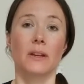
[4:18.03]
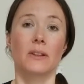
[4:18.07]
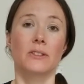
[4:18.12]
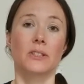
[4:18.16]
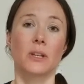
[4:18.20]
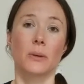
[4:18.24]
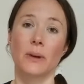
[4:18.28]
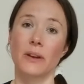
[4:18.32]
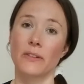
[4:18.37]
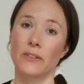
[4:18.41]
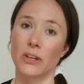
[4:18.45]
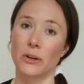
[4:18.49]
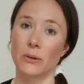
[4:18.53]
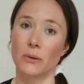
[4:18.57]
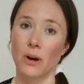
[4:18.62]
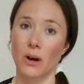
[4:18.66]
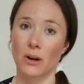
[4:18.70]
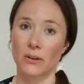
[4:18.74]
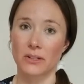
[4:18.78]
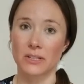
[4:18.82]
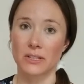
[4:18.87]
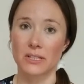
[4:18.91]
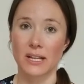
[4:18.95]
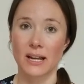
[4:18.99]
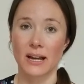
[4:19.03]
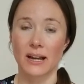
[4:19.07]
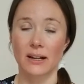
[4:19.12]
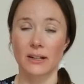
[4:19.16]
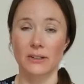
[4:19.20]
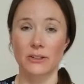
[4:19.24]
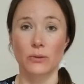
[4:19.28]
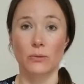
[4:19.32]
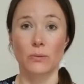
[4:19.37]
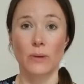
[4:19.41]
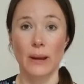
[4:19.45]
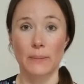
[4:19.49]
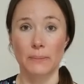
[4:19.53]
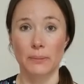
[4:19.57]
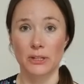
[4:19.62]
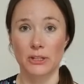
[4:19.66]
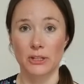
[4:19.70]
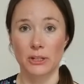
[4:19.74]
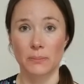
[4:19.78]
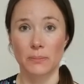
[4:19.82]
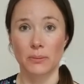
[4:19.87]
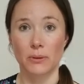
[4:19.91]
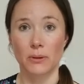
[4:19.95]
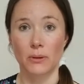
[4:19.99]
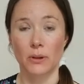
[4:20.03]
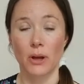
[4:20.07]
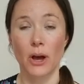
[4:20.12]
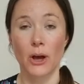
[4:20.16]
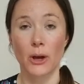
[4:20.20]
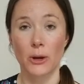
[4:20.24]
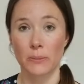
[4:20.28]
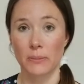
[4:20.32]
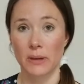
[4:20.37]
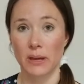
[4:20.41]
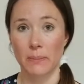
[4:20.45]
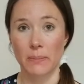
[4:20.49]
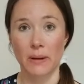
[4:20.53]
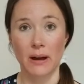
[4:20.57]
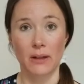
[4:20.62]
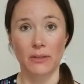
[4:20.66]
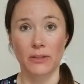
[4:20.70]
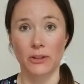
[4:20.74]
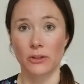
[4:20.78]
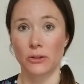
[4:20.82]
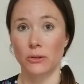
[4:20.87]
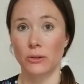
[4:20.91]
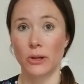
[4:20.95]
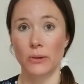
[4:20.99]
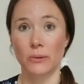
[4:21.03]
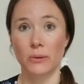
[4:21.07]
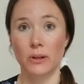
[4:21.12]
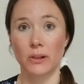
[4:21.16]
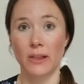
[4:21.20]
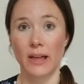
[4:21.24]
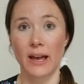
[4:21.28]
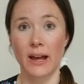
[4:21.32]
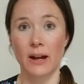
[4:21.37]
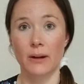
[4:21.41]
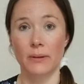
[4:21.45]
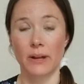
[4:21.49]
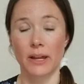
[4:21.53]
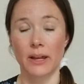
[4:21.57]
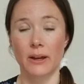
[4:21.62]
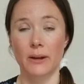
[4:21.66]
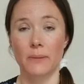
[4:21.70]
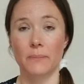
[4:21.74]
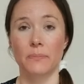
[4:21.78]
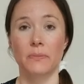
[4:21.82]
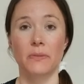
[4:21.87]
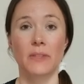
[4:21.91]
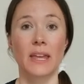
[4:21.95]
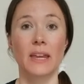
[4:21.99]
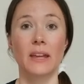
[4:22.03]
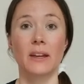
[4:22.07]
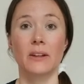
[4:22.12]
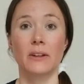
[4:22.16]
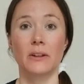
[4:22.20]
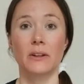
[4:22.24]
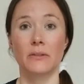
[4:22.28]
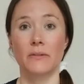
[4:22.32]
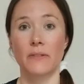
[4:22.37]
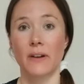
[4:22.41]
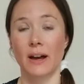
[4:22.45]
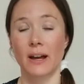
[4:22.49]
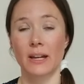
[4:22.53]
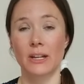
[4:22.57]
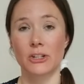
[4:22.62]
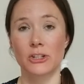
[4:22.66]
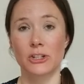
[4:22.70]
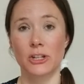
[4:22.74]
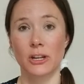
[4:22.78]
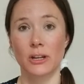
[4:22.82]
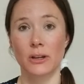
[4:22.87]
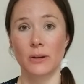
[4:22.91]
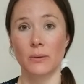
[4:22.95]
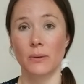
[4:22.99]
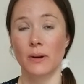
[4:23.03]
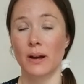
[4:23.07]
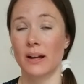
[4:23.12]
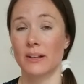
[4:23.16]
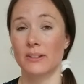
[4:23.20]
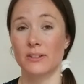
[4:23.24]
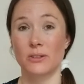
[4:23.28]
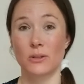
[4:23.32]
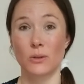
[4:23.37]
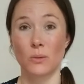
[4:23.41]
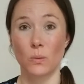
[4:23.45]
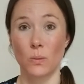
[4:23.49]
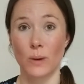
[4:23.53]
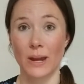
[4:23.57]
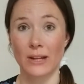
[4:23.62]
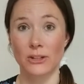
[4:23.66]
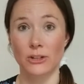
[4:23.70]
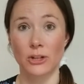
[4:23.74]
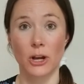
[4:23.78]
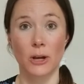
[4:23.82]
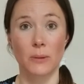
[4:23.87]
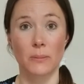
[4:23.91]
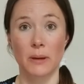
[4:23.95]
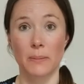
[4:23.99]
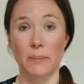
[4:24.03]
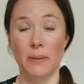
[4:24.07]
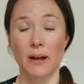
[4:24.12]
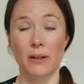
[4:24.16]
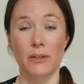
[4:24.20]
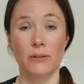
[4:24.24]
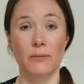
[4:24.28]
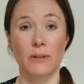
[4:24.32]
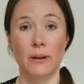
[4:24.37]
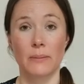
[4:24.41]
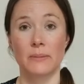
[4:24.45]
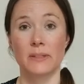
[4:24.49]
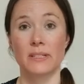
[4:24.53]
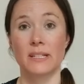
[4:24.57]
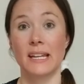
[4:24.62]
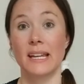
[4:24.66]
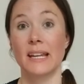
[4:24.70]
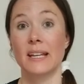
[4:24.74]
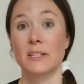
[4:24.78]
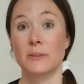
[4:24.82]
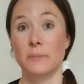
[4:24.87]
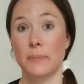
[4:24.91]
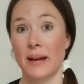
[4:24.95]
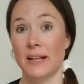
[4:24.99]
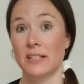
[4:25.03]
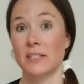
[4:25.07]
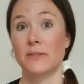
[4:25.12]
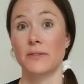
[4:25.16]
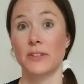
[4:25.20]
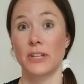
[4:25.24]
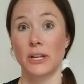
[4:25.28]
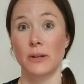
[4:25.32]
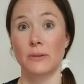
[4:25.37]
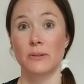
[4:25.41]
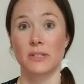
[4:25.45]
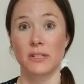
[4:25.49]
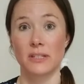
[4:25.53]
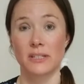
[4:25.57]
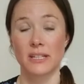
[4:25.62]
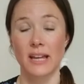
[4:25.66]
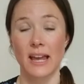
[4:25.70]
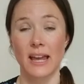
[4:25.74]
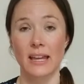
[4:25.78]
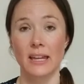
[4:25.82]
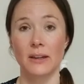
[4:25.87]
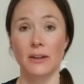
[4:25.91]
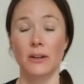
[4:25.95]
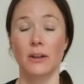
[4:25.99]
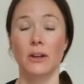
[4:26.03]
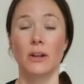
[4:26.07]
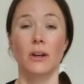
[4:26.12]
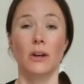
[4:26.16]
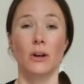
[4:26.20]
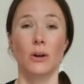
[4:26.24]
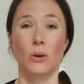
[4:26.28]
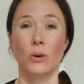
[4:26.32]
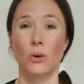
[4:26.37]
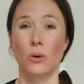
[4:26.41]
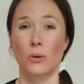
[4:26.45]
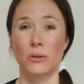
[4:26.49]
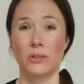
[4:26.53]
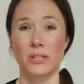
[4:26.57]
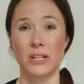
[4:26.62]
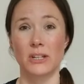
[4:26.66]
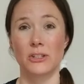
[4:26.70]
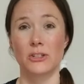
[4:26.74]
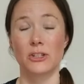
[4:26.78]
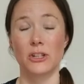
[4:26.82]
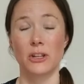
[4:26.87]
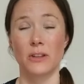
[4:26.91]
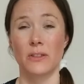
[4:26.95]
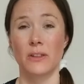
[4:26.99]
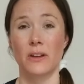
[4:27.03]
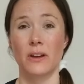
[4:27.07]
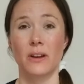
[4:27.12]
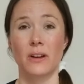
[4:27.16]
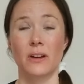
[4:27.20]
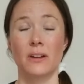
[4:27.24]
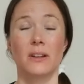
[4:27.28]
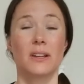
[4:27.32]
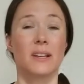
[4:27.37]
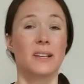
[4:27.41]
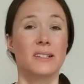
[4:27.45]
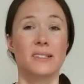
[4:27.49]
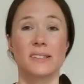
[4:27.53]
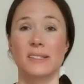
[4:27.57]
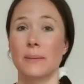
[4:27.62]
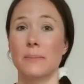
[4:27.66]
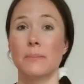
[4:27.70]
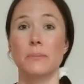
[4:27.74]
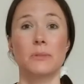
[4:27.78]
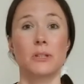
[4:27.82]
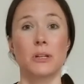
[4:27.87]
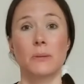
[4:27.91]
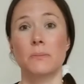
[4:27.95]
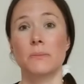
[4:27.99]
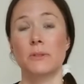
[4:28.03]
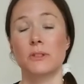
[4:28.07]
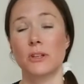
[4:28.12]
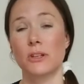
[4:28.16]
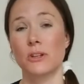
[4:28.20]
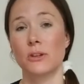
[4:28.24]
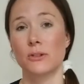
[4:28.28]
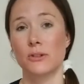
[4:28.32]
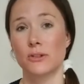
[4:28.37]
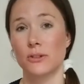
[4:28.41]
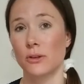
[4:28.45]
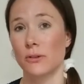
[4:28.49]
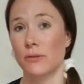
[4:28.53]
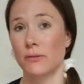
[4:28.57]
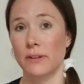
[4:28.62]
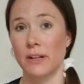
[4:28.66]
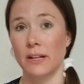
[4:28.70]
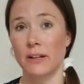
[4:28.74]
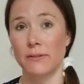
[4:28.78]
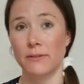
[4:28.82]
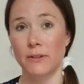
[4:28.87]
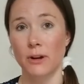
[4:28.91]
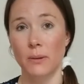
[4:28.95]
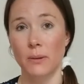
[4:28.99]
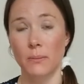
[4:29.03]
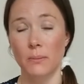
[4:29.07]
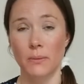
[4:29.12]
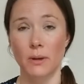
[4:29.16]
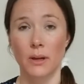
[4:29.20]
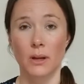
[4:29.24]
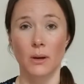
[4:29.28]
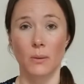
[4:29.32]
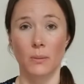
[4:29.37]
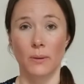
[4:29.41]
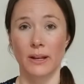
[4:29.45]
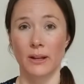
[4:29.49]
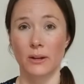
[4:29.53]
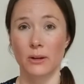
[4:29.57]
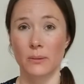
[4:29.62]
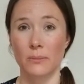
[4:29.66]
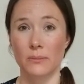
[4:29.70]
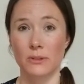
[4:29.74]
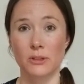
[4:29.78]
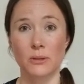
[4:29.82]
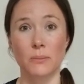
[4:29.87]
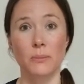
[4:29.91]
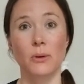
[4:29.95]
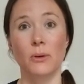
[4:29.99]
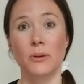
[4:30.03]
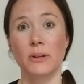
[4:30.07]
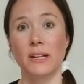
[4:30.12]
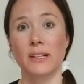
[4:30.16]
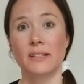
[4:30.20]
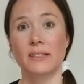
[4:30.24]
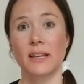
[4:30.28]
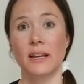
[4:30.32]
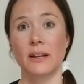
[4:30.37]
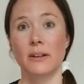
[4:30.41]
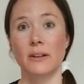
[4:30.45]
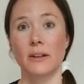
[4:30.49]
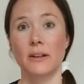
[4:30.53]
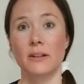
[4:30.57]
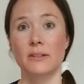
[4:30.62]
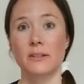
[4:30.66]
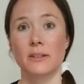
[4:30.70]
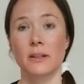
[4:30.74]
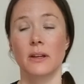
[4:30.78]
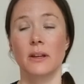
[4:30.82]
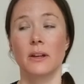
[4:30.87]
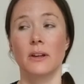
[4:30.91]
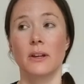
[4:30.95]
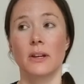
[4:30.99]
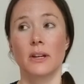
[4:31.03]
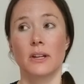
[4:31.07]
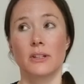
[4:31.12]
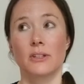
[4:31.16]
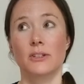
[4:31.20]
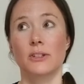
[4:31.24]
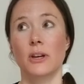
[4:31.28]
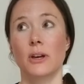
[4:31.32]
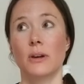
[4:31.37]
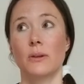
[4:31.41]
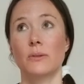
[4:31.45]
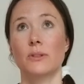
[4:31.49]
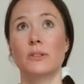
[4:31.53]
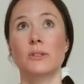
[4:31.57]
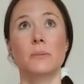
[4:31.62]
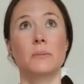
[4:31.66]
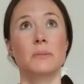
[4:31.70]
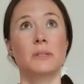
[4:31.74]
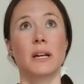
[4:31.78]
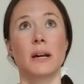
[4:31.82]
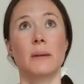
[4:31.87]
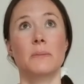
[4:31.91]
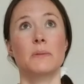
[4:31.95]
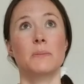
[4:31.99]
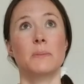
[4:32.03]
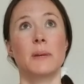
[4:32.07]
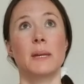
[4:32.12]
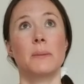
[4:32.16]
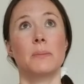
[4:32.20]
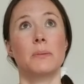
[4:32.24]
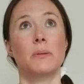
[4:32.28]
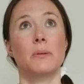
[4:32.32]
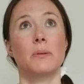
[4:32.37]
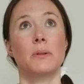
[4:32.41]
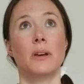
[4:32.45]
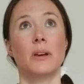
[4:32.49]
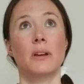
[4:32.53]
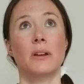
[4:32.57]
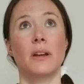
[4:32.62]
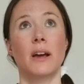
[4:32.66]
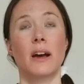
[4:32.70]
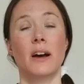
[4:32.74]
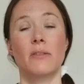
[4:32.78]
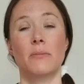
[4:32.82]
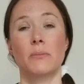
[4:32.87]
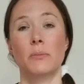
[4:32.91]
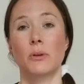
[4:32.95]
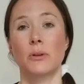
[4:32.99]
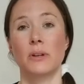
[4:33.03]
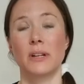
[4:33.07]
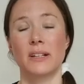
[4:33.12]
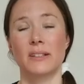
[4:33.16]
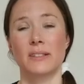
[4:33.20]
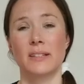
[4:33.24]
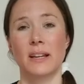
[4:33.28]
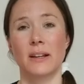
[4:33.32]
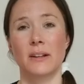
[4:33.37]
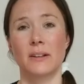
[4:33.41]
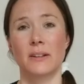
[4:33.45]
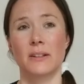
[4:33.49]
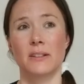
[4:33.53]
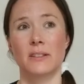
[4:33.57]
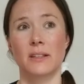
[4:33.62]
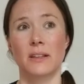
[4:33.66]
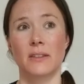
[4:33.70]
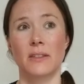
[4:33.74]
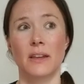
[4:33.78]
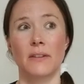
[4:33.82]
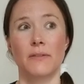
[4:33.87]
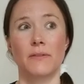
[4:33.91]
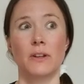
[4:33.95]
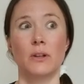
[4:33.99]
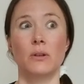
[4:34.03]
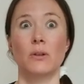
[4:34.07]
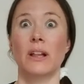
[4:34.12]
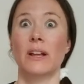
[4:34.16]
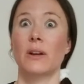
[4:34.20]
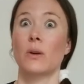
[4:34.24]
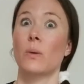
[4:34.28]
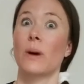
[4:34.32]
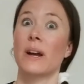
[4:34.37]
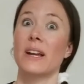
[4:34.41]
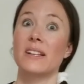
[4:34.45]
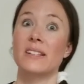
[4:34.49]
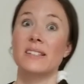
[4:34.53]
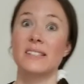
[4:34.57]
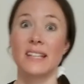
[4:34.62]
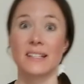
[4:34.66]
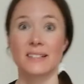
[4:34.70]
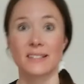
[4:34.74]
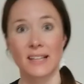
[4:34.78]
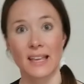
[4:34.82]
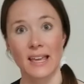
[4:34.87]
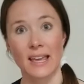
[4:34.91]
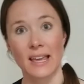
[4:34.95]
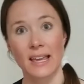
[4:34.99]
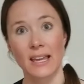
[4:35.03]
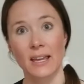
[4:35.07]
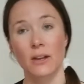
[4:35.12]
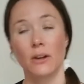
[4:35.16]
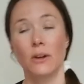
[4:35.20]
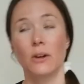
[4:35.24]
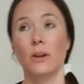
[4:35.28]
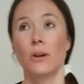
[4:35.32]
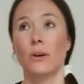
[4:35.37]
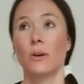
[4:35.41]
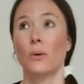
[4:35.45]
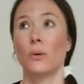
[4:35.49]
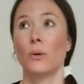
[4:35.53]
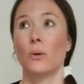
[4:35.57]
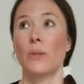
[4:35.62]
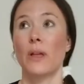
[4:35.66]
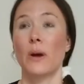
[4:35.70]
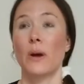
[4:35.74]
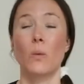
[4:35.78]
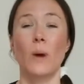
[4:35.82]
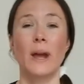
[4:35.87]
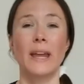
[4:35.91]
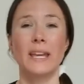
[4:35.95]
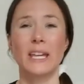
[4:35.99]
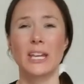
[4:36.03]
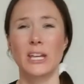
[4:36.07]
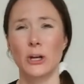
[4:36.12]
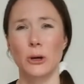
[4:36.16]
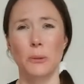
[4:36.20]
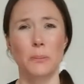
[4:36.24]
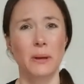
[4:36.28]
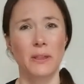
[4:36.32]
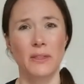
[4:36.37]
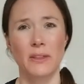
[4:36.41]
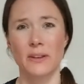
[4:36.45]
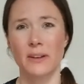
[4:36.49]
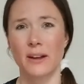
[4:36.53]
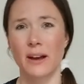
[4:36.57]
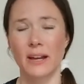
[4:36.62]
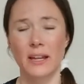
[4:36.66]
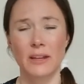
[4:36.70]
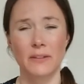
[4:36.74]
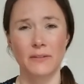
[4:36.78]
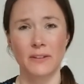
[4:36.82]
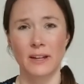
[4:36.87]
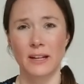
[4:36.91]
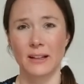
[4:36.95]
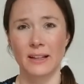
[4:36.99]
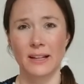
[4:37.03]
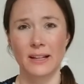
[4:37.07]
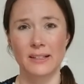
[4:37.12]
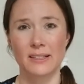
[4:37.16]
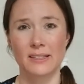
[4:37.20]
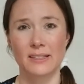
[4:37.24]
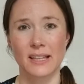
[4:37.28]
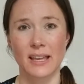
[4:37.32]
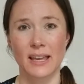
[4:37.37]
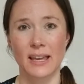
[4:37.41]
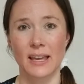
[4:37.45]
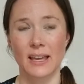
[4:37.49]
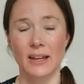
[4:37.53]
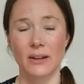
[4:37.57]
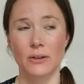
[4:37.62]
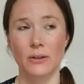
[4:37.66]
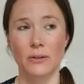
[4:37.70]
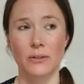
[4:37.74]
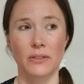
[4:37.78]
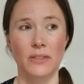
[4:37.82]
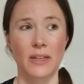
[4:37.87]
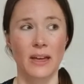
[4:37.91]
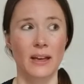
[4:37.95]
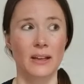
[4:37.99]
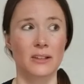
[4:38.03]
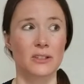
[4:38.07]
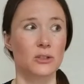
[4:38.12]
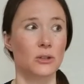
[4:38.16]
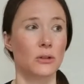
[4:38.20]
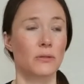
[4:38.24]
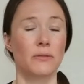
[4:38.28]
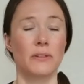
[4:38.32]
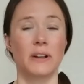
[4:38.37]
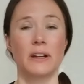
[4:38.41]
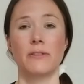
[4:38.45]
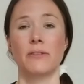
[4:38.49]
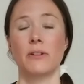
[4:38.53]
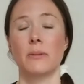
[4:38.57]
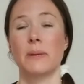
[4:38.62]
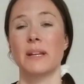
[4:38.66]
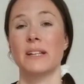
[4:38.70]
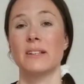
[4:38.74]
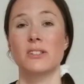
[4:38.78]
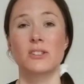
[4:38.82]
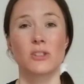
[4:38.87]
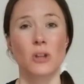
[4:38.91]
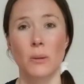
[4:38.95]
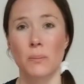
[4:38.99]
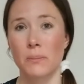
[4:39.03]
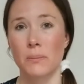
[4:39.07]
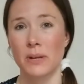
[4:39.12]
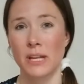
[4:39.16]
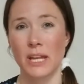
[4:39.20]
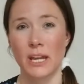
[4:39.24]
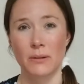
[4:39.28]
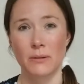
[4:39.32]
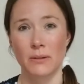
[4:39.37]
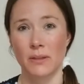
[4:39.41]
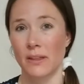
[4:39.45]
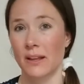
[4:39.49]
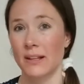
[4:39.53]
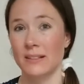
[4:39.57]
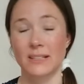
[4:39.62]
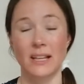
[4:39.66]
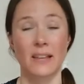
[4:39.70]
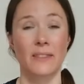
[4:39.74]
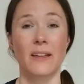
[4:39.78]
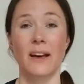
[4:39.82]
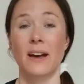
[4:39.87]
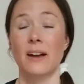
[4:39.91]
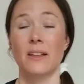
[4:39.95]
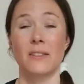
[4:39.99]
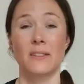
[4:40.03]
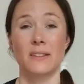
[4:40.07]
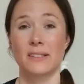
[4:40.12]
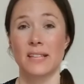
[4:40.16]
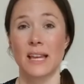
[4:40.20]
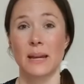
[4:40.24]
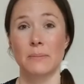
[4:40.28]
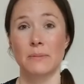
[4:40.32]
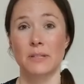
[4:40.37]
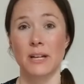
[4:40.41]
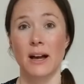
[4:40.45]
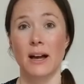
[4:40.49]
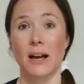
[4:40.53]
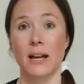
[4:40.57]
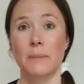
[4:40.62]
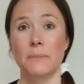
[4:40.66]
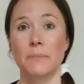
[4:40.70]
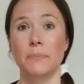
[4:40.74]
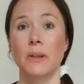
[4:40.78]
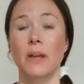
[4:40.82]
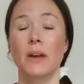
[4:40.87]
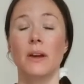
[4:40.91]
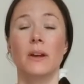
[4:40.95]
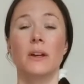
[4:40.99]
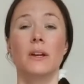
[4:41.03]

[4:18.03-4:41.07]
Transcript: So if you contact a reputable homeopath in your local area, they can advise you as to which homeopathic remedy is best for you to take according to the symptoms that you're suffering from when it comes to morning sickness. So sometimes people can have morning sickness and they feel like quite dizzy, or they're waking up in the night feeling sick, they're suffering from insomnia and things like that at the same time.